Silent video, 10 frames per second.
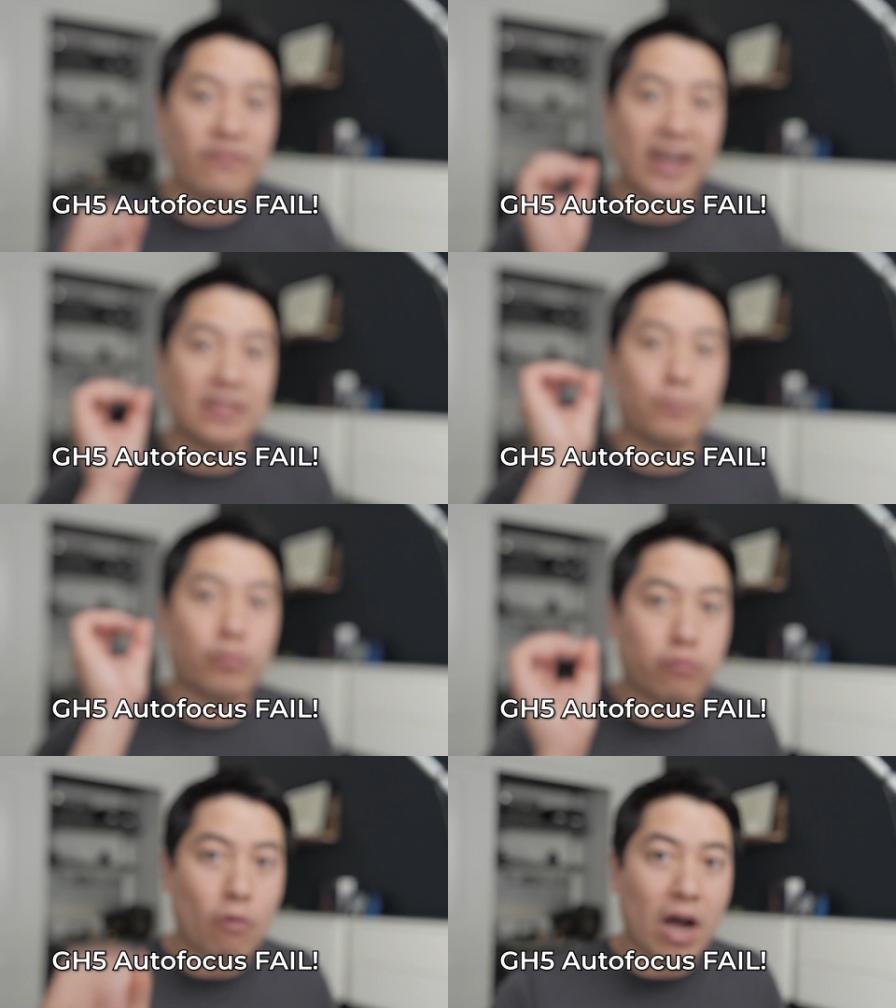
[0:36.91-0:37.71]
find the
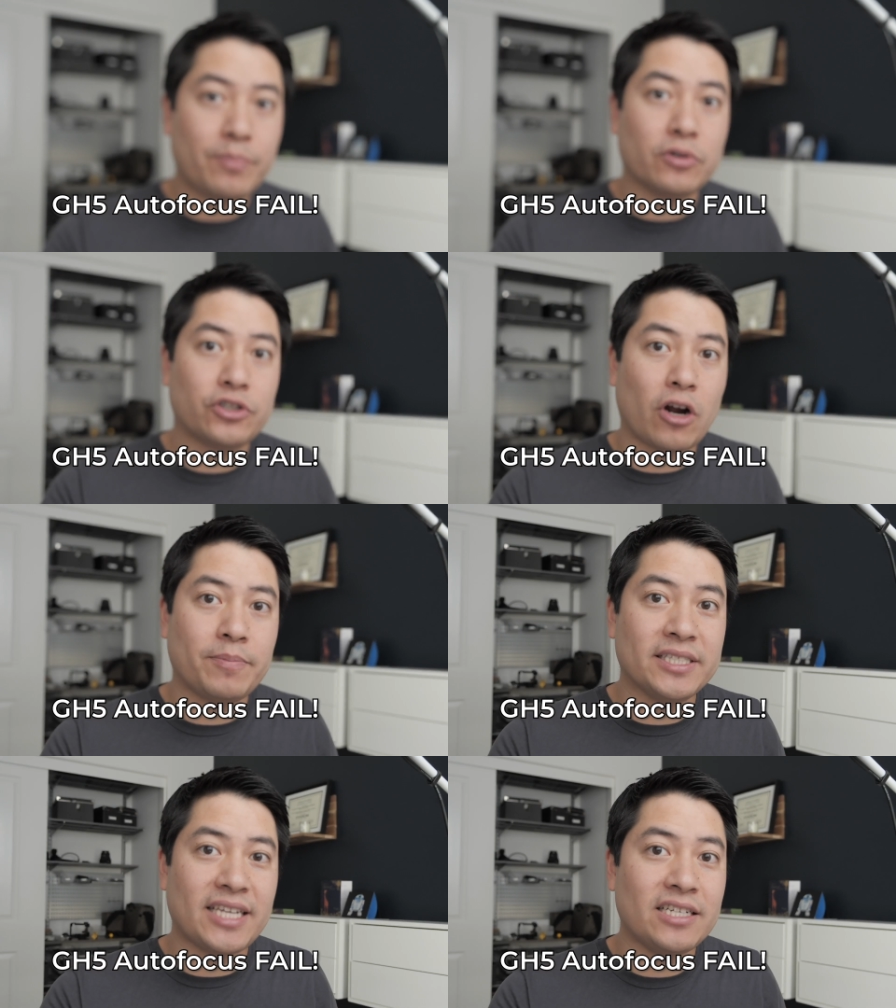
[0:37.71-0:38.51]
proper
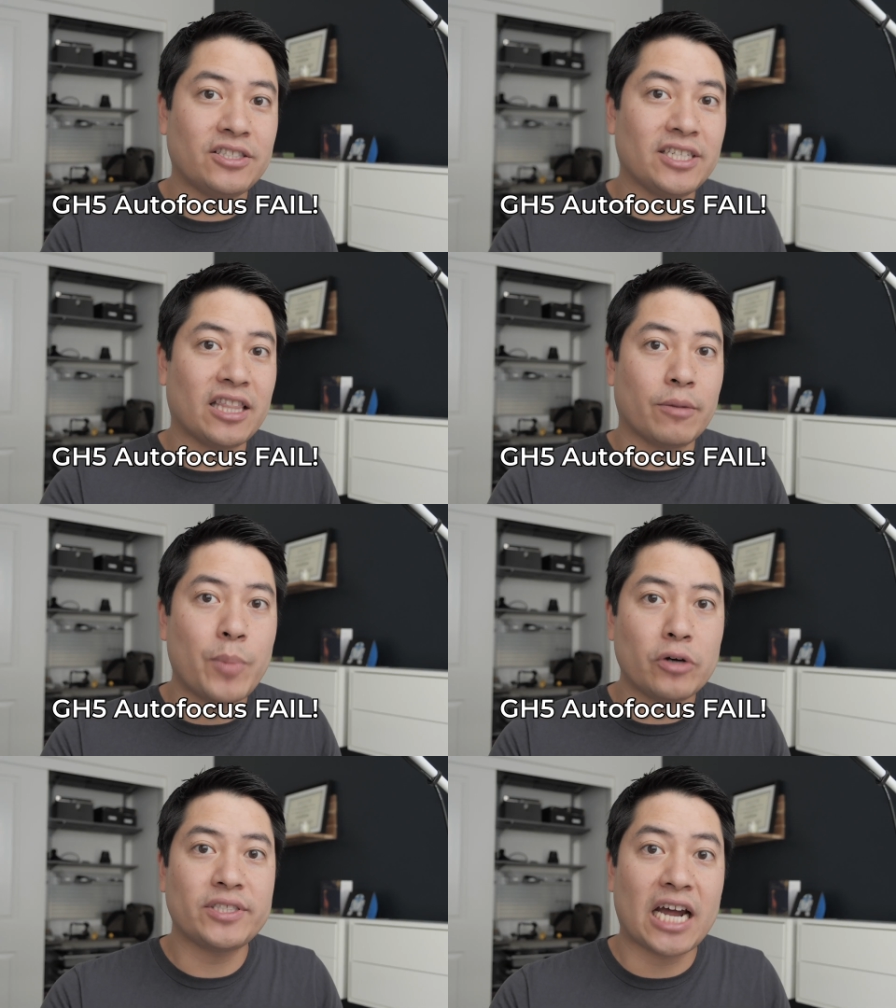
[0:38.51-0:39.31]
sharpness settings to get the
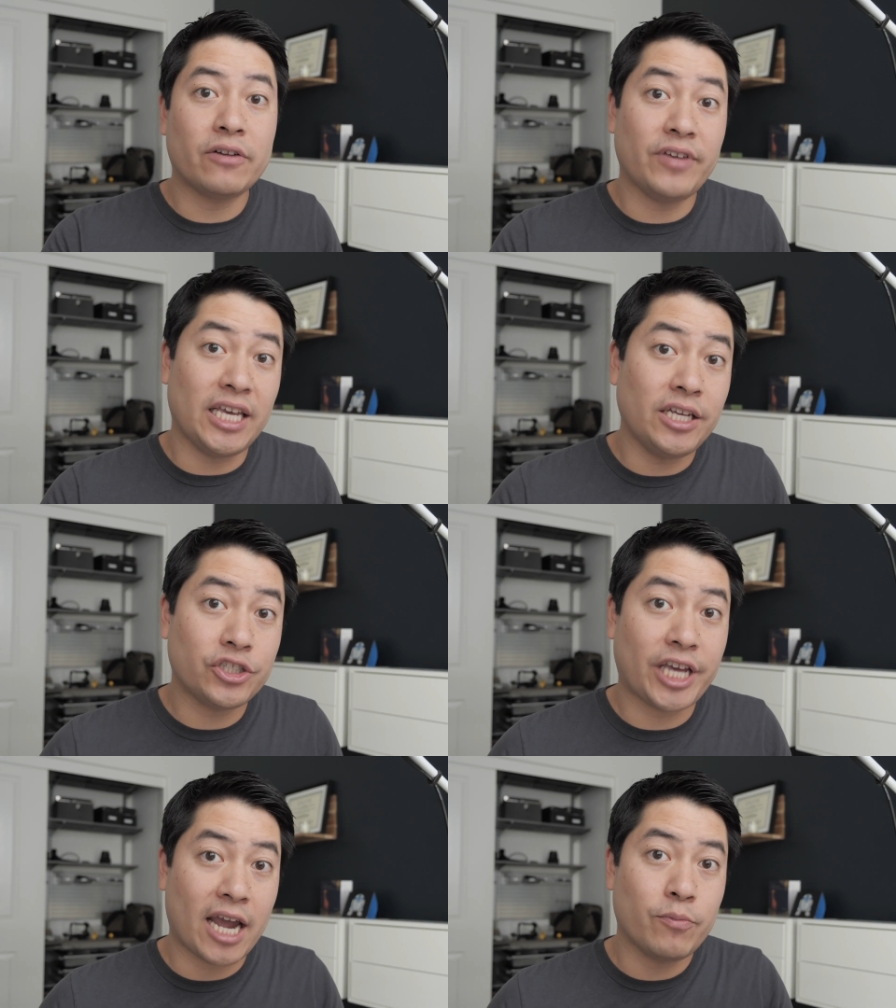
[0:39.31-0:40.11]
most out of
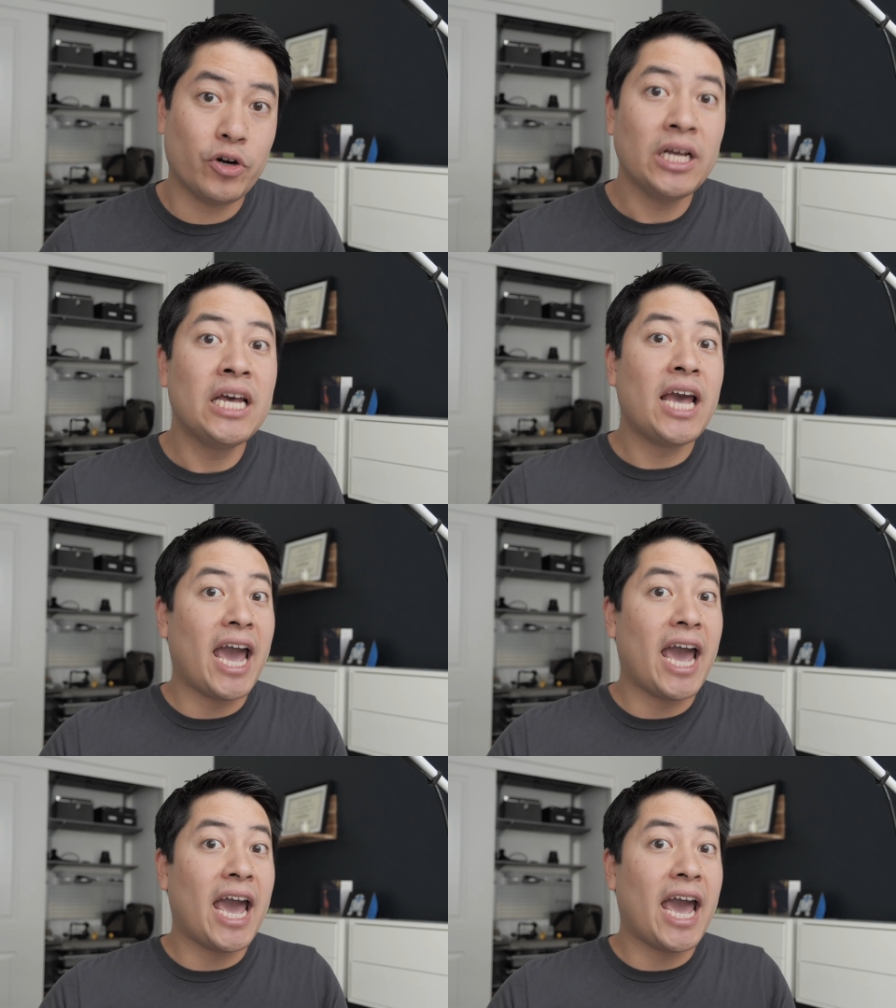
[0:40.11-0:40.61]
each camera,